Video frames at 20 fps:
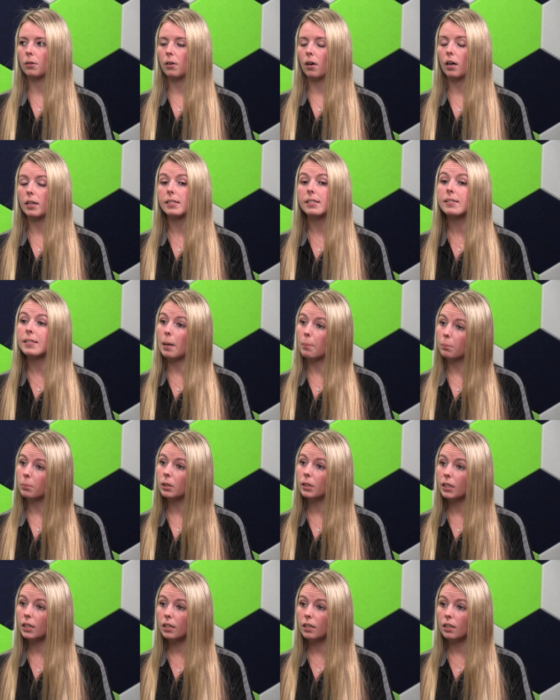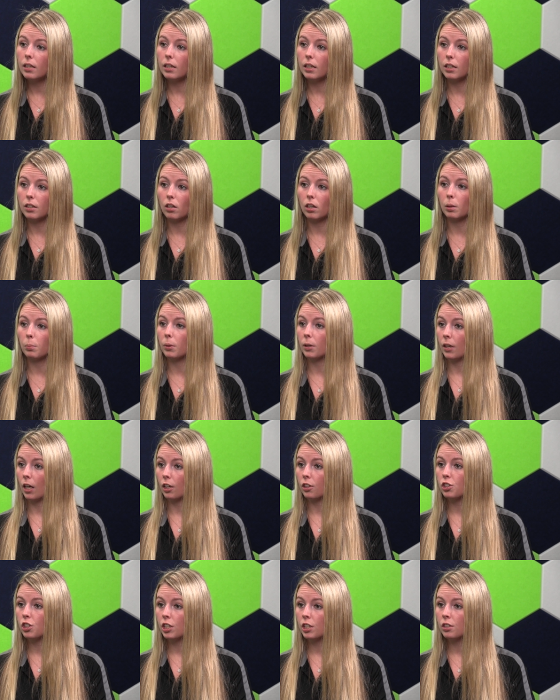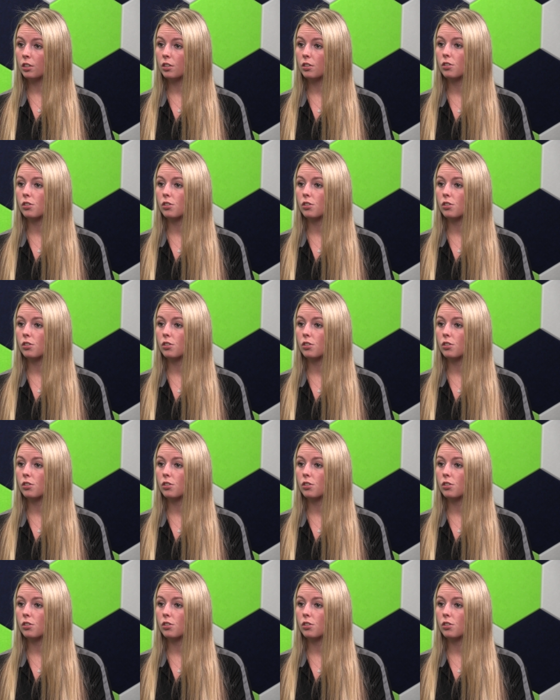assembly in our production.